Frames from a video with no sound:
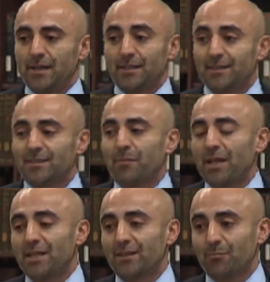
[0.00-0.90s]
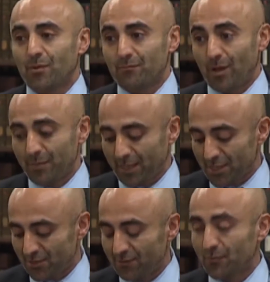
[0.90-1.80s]
anticipating the pu
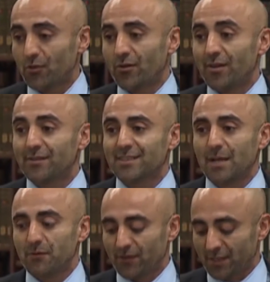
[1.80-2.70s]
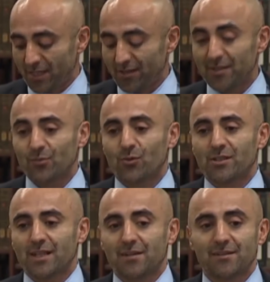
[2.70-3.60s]
publication of the book around this time of the year, and it
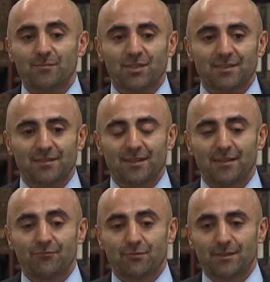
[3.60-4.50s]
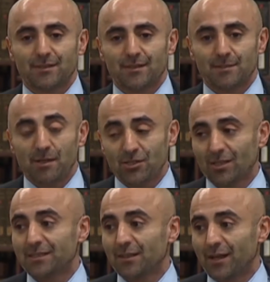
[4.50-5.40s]
worked out, and I'm just uh,
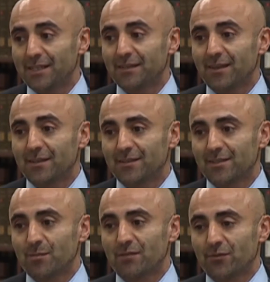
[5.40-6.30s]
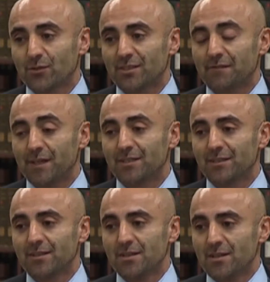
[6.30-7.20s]
especially delighted that this is my first event
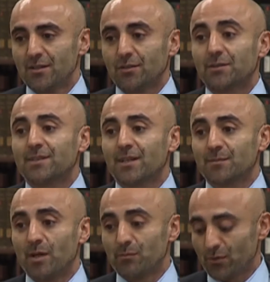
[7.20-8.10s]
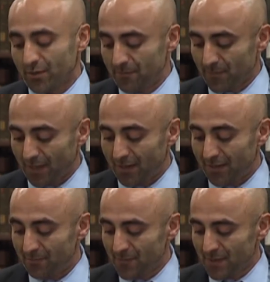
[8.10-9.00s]
to discuss my book,
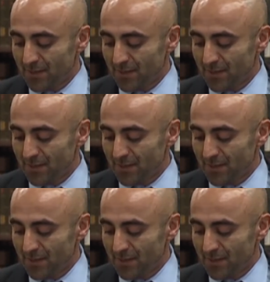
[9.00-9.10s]
uh,